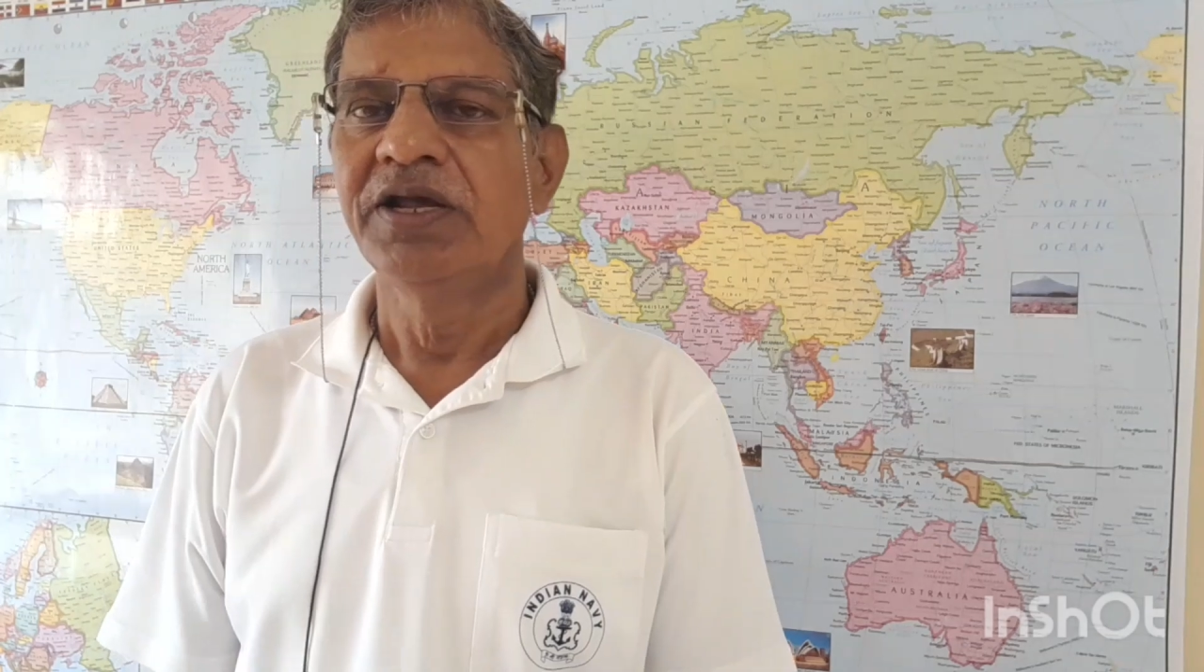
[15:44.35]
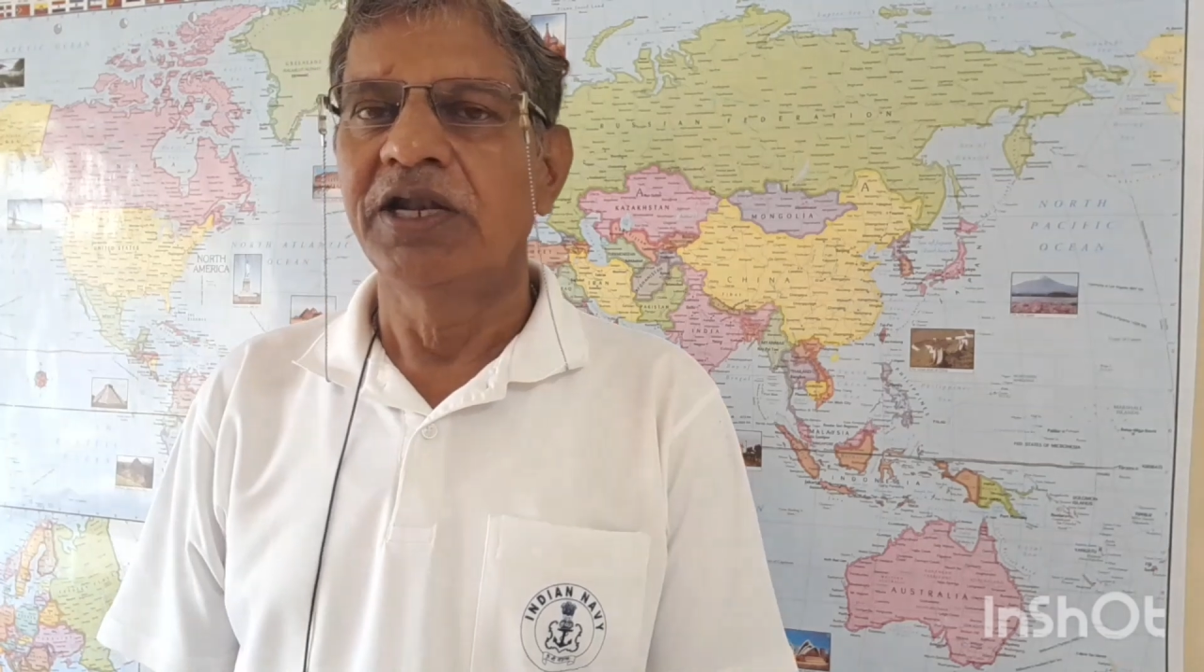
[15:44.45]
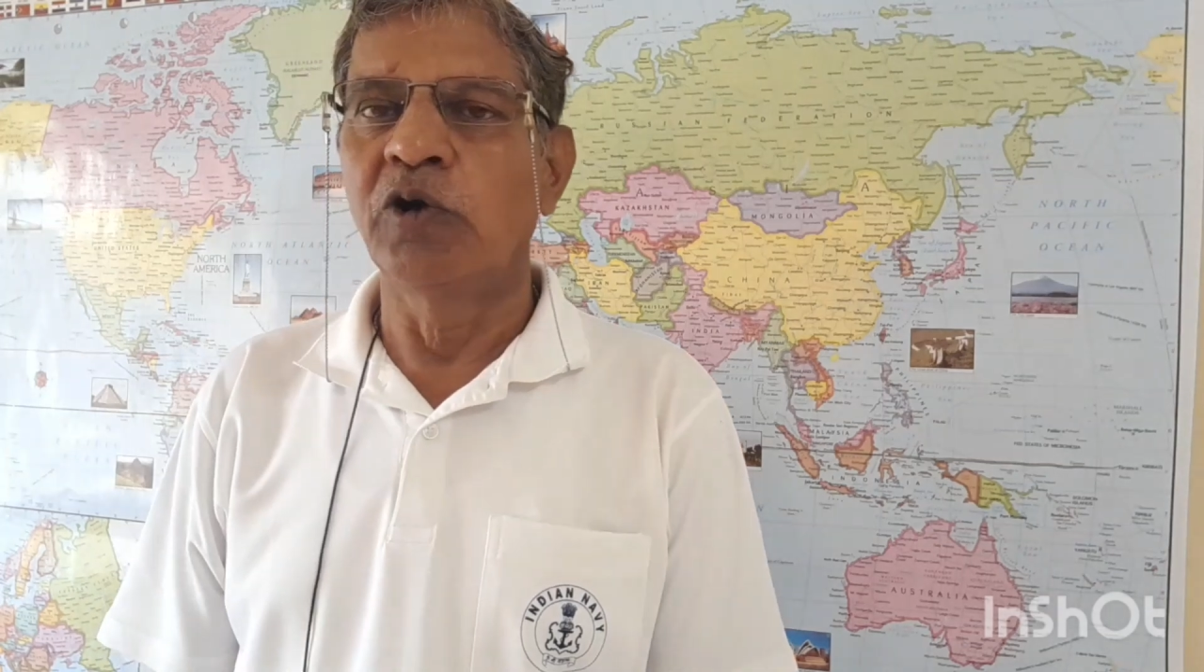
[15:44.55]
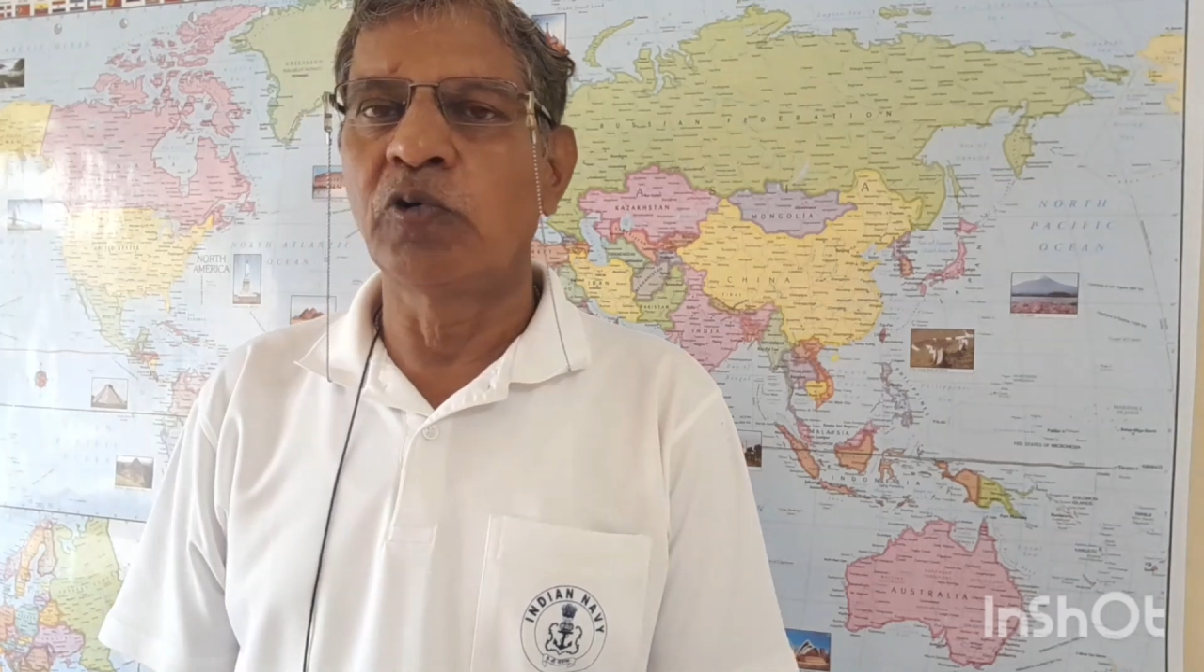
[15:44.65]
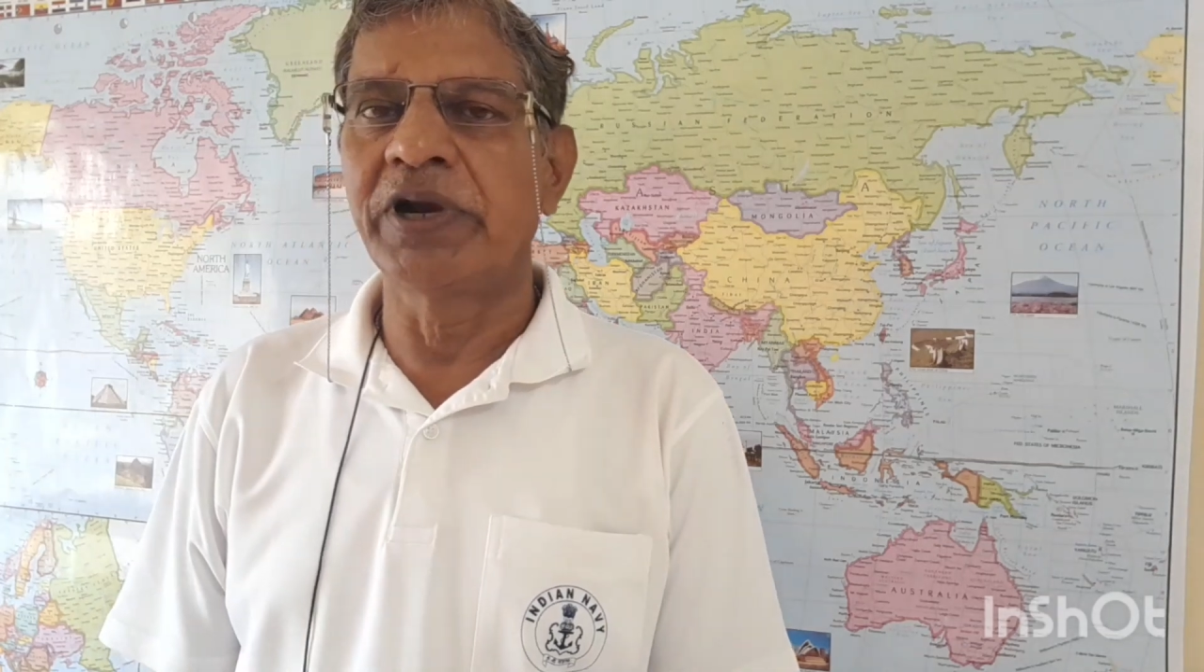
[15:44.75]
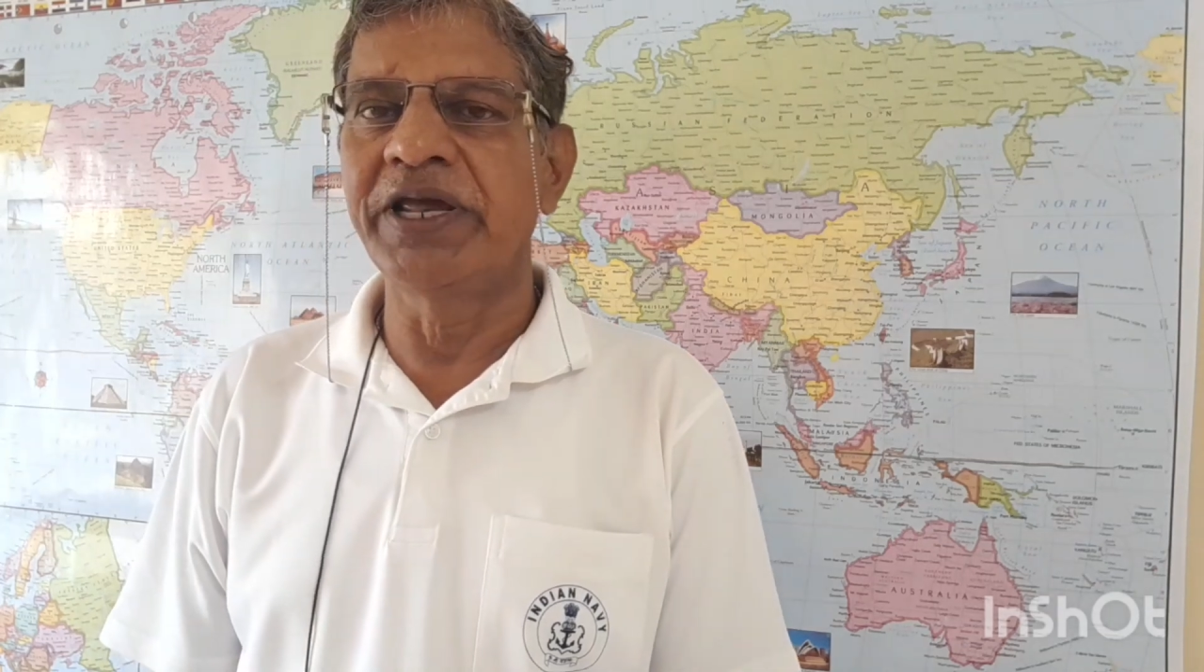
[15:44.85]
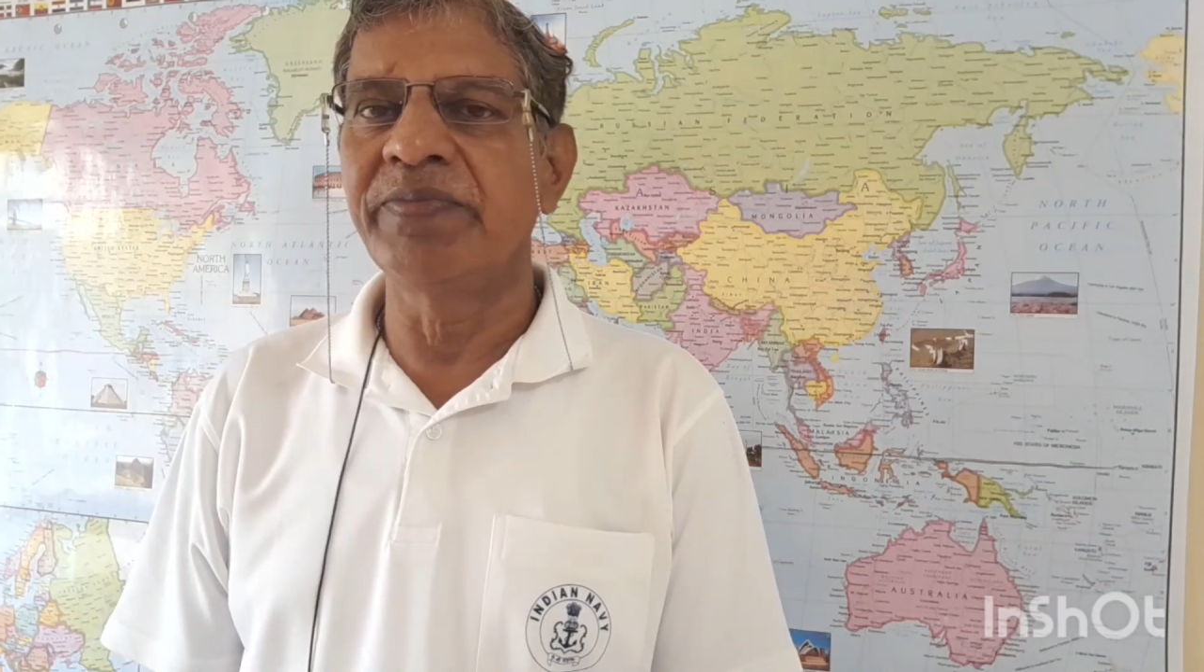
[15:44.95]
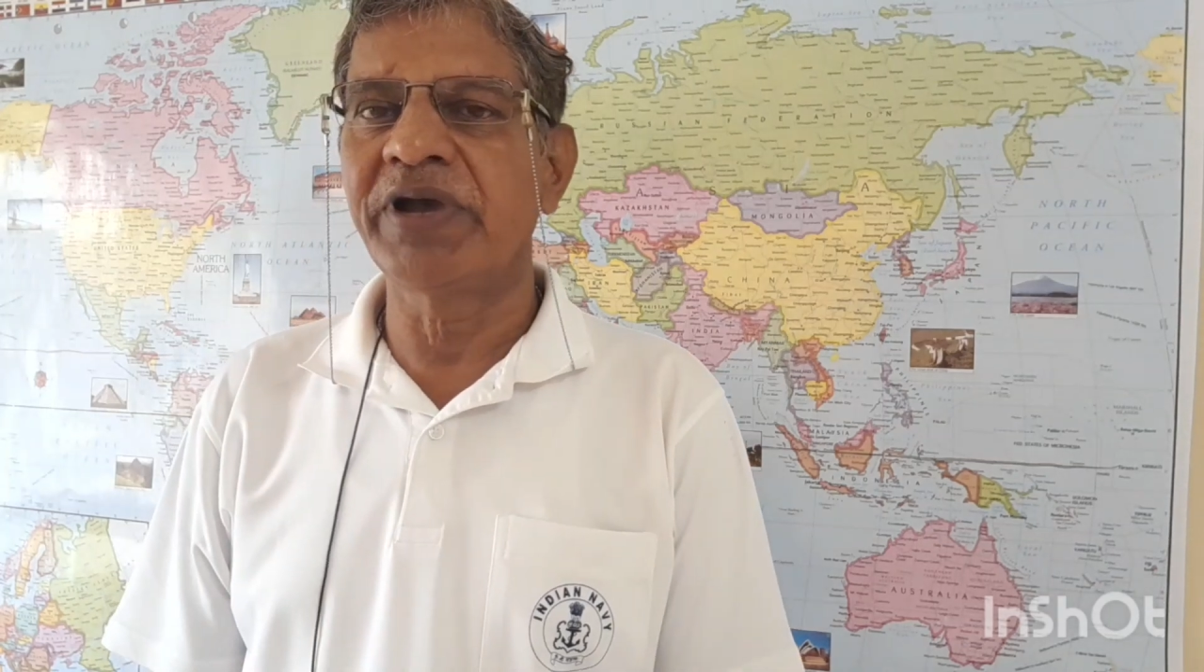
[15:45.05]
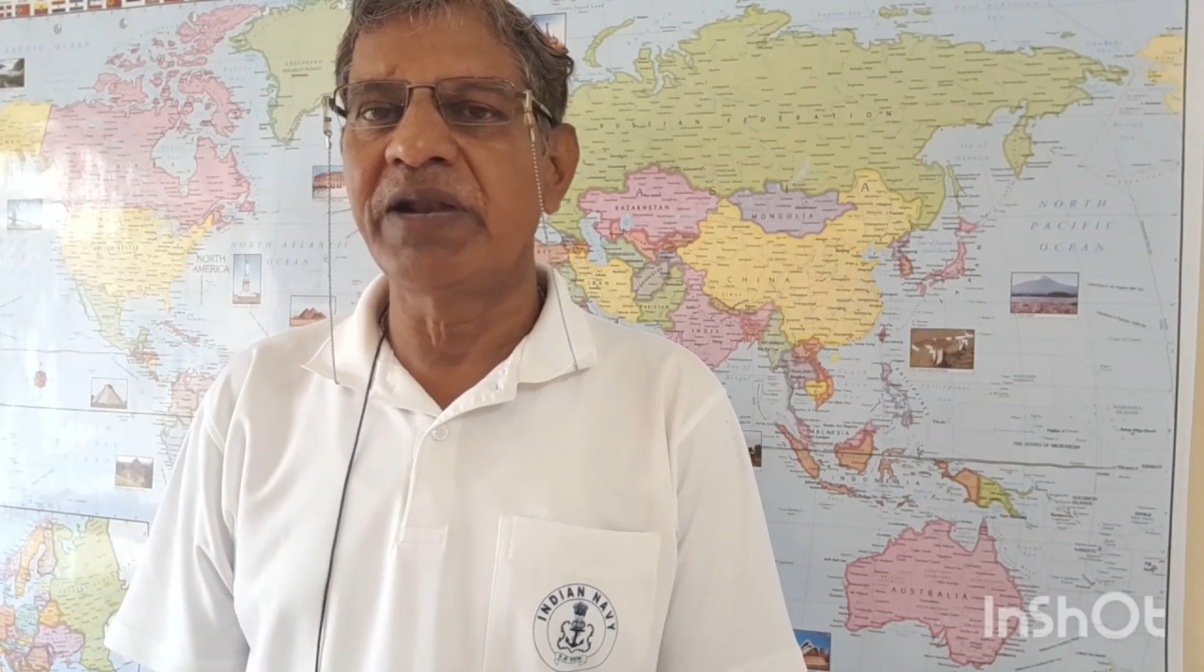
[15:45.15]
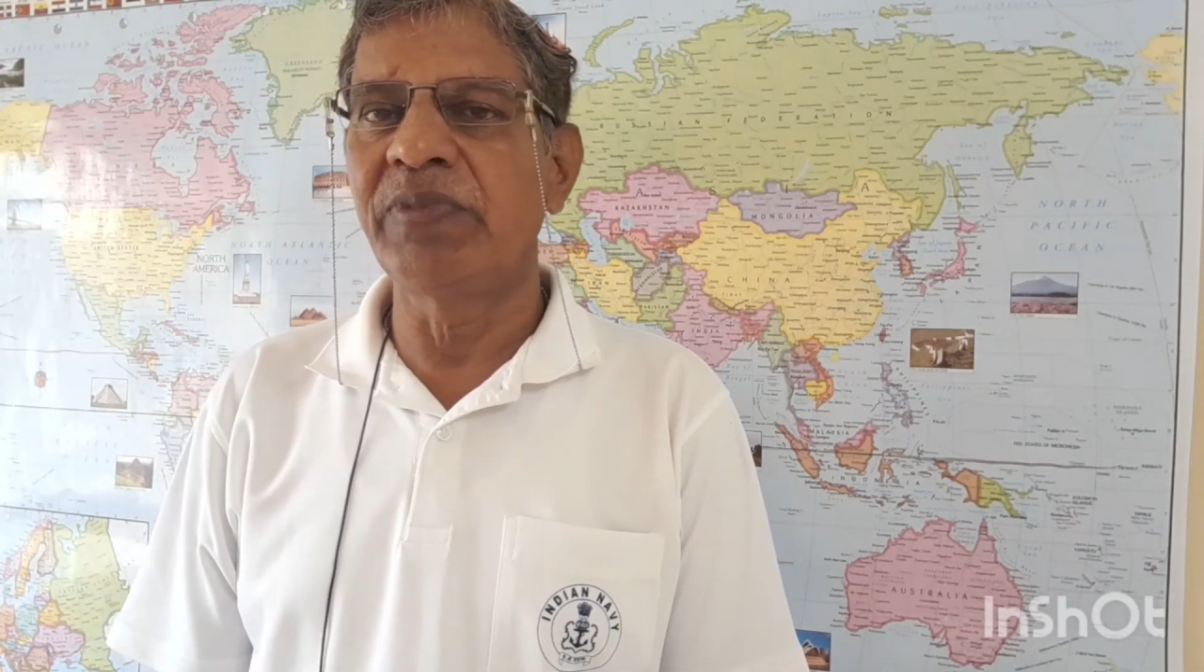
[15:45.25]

Now claim can